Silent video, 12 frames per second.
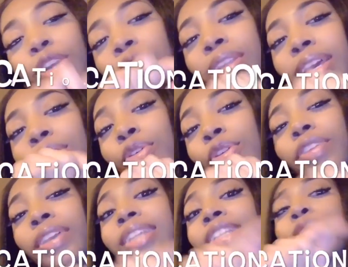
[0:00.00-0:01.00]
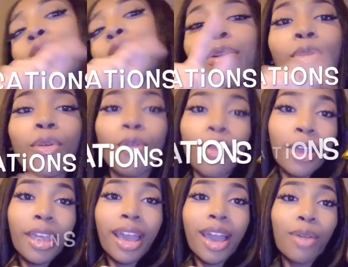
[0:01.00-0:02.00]
turn that notification bell
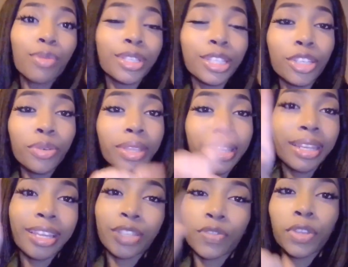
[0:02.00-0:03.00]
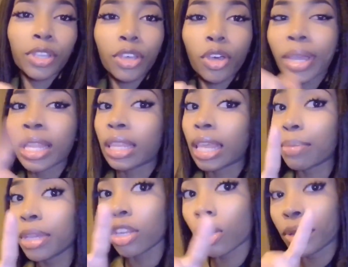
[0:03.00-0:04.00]
on. I will see you in the next video. And let
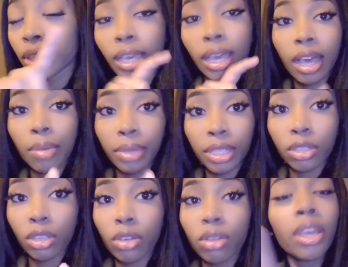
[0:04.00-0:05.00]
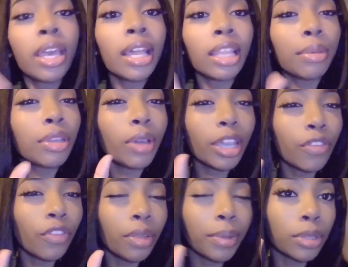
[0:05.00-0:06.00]
me know in the comments, though. Let me know how you
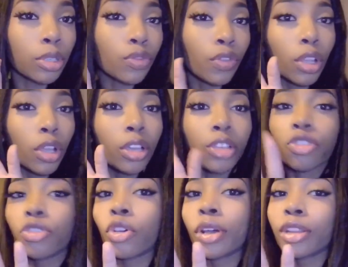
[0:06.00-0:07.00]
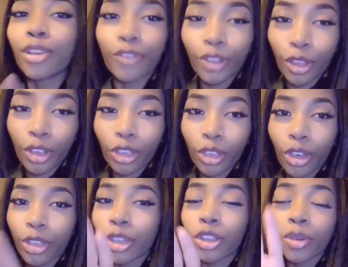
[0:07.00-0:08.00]
feel about this vlog. Because you know I don't vlog, y'all.
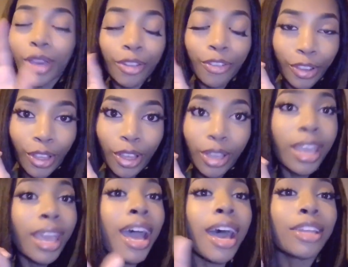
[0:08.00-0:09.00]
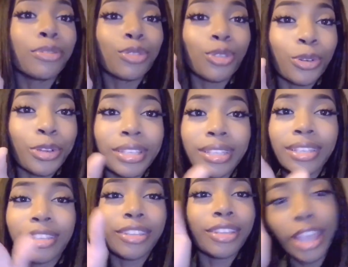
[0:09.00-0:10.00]
Y'all know I don't vlog. I do stories
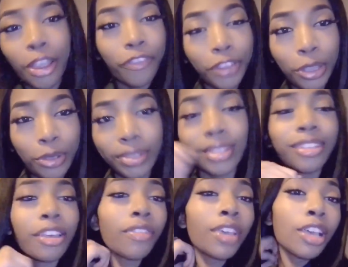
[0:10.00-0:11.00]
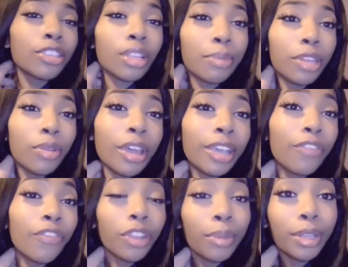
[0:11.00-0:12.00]
and hair videos and stuff. So let me know how you
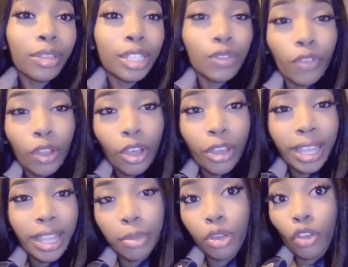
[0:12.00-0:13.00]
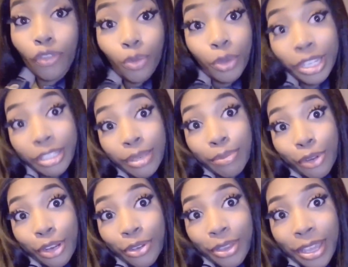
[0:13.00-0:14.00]
feel about this vlog. And let me know if you want to see
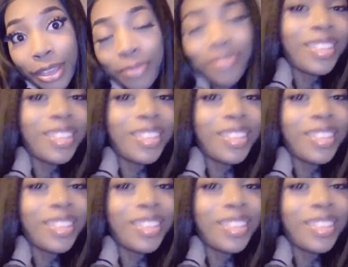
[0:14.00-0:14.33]
more, okay?